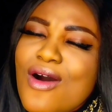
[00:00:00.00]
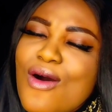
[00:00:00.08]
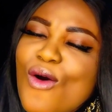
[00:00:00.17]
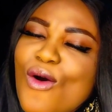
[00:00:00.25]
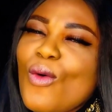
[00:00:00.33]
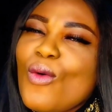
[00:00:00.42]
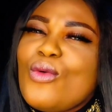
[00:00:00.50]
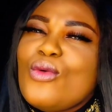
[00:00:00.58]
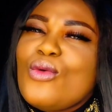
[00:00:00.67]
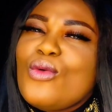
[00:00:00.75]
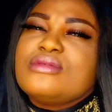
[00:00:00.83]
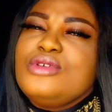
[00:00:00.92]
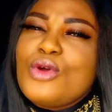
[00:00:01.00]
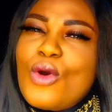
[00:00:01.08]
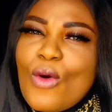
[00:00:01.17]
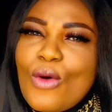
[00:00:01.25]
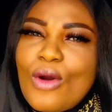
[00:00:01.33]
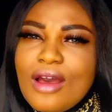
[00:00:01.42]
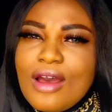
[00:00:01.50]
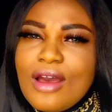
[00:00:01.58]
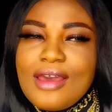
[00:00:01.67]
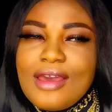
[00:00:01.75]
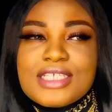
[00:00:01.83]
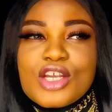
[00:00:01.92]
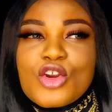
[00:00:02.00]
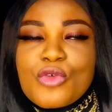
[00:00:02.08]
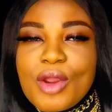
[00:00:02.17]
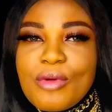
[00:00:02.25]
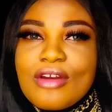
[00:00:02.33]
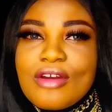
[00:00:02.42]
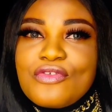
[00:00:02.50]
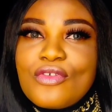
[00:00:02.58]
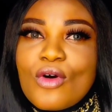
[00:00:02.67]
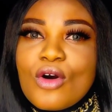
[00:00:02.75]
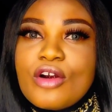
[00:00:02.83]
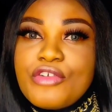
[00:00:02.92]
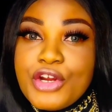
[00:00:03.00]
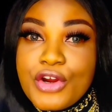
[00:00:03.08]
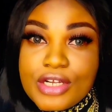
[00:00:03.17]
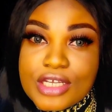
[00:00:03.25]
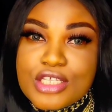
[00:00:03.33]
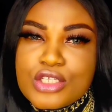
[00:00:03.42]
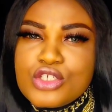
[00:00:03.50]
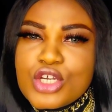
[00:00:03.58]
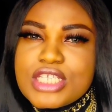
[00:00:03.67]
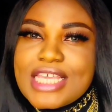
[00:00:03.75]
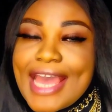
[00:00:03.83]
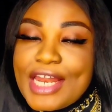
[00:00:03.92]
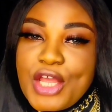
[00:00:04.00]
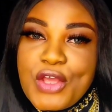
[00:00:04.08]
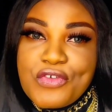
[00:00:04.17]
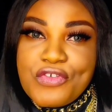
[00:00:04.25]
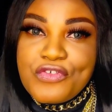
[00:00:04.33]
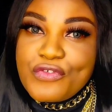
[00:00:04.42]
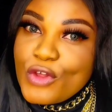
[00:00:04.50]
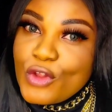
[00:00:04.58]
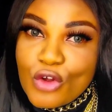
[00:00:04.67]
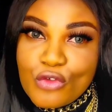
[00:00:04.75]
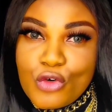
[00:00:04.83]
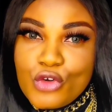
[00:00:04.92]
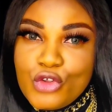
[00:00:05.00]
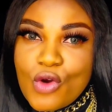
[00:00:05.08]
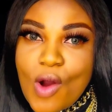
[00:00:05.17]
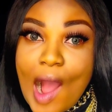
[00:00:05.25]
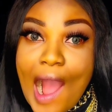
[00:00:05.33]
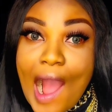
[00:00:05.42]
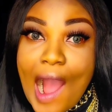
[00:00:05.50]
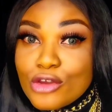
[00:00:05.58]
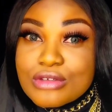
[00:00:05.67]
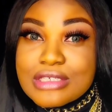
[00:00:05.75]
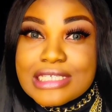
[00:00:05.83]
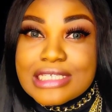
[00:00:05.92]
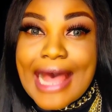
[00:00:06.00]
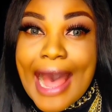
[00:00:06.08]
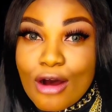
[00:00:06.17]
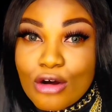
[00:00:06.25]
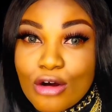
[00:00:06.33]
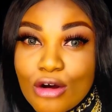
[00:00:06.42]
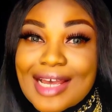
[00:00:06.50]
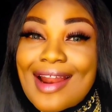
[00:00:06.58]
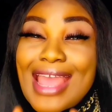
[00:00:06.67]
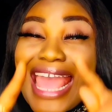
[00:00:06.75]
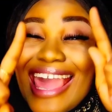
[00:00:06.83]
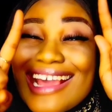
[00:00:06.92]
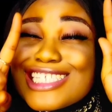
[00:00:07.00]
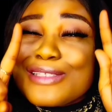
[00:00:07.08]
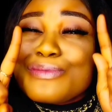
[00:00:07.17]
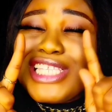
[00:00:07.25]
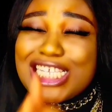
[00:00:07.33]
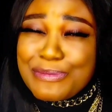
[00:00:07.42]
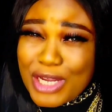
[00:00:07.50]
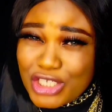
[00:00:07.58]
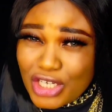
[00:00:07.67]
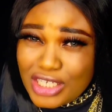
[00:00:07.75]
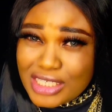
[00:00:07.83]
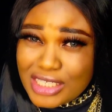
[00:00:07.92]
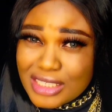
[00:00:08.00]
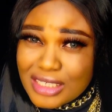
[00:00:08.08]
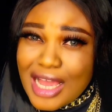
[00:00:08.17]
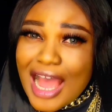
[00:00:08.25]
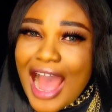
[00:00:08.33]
No. It's a great way for recruiters to just get a feel of who you are, how you sound, and especially